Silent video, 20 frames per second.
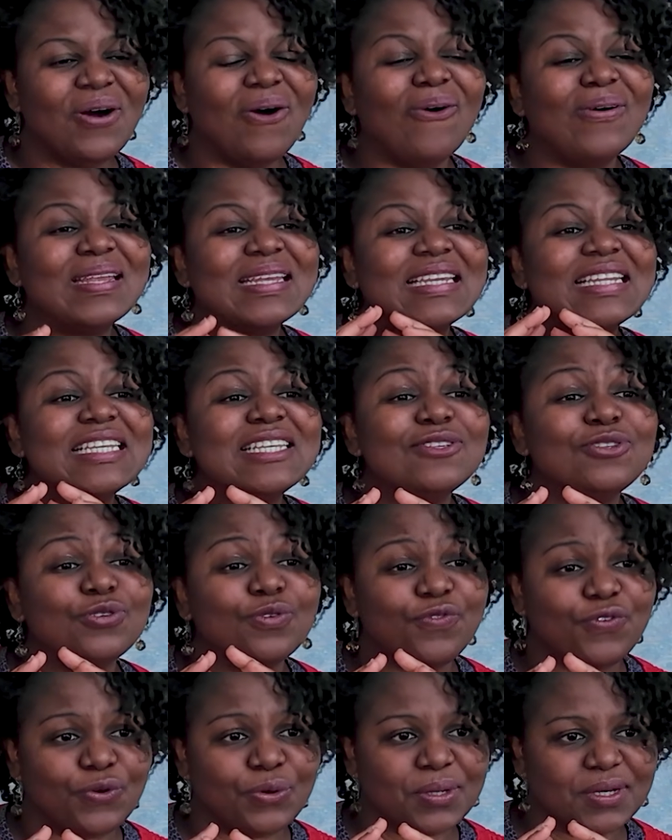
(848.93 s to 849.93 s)
or need
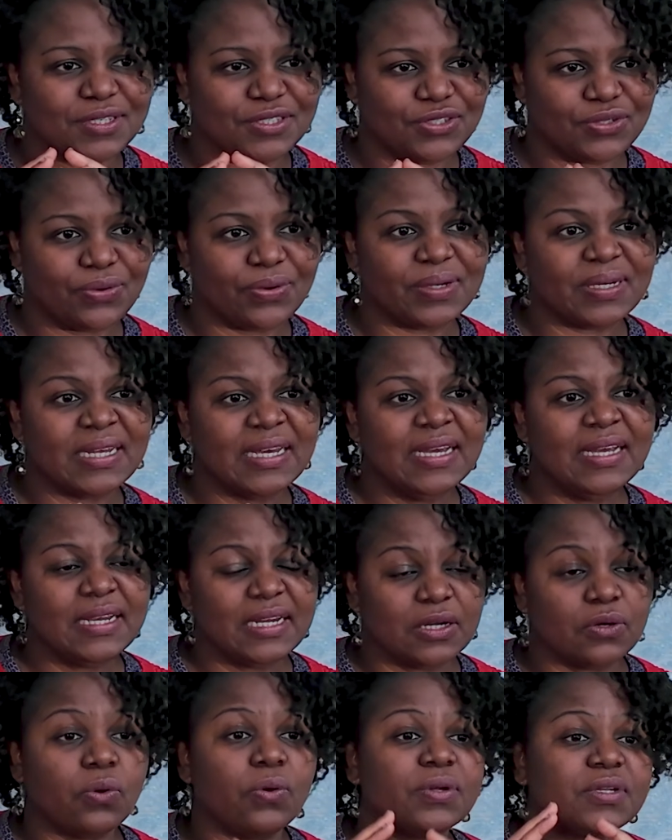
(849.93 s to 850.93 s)
to focus on
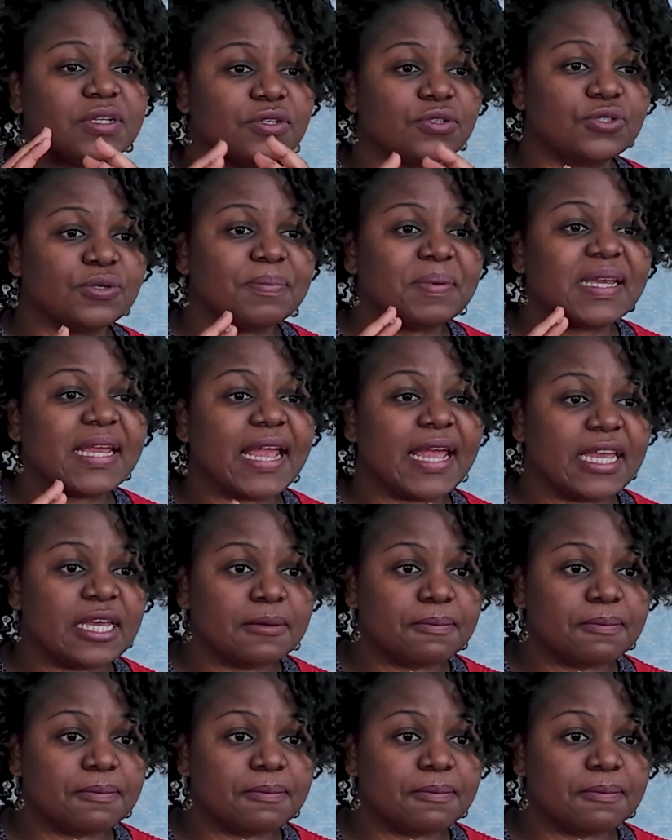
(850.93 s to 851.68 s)
in order to be